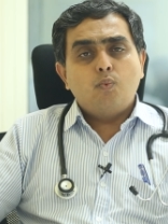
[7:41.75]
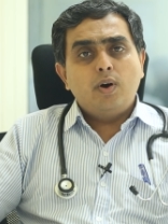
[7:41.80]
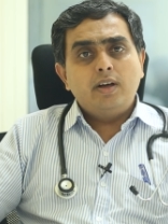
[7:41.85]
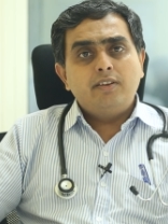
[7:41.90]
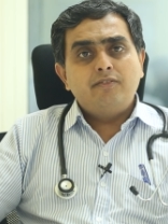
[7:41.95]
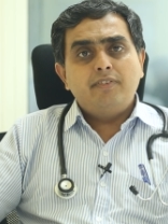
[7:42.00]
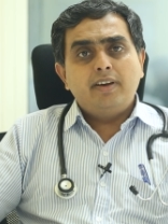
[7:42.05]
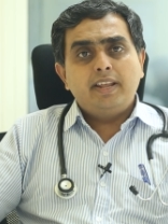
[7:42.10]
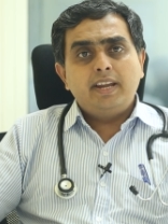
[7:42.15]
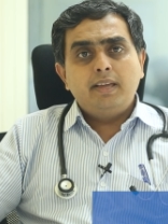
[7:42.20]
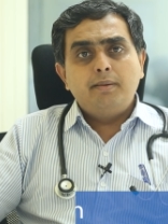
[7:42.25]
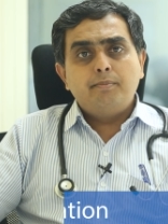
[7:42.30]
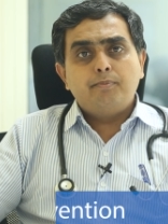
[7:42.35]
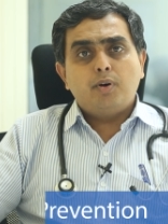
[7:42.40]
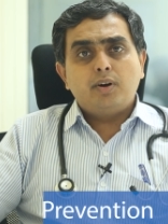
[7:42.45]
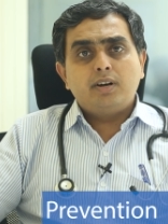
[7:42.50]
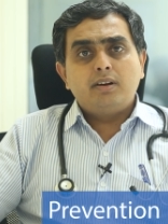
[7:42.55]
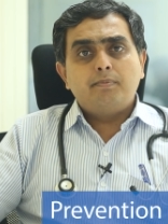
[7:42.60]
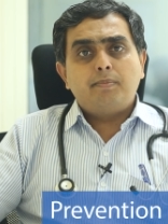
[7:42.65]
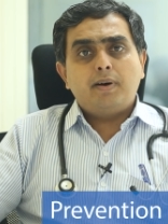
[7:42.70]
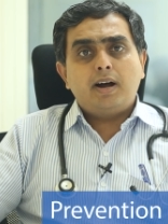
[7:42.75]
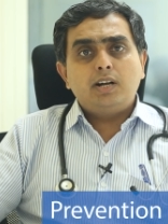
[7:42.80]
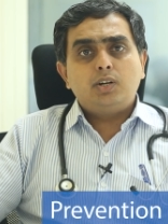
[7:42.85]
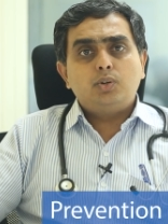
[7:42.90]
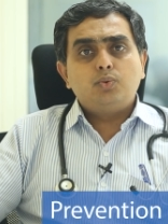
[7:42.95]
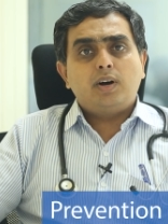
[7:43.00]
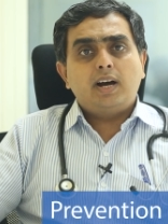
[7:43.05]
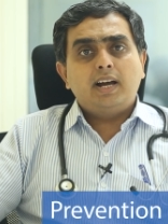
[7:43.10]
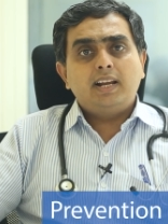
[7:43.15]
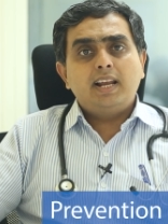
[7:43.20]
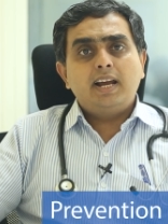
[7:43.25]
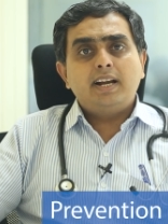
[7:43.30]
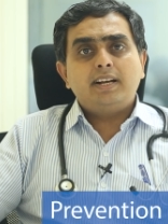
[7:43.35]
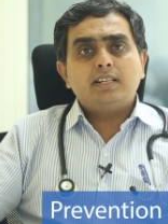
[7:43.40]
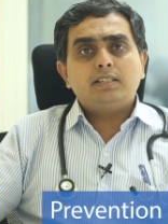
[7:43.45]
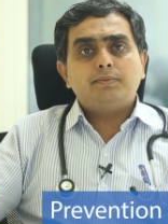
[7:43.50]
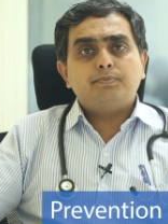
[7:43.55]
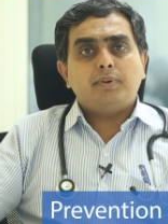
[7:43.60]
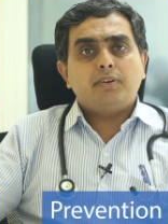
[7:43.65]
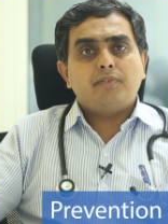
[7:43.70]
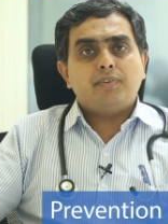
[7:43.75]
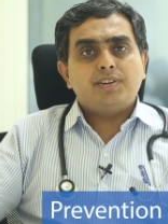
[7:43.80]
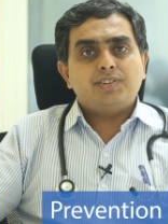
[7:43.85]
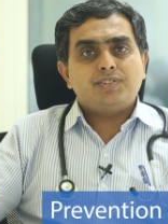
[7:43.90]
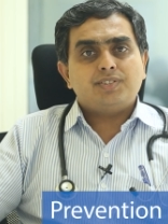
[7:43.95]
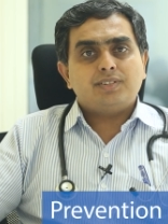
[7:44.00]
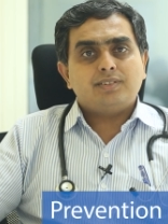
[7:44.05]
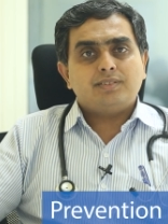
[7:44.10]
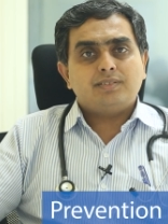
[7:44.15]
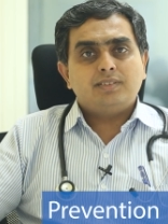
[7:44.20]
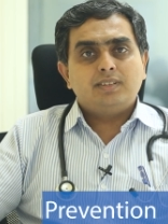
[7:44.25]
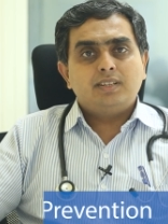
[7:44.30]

One very important part to highlight is prevention.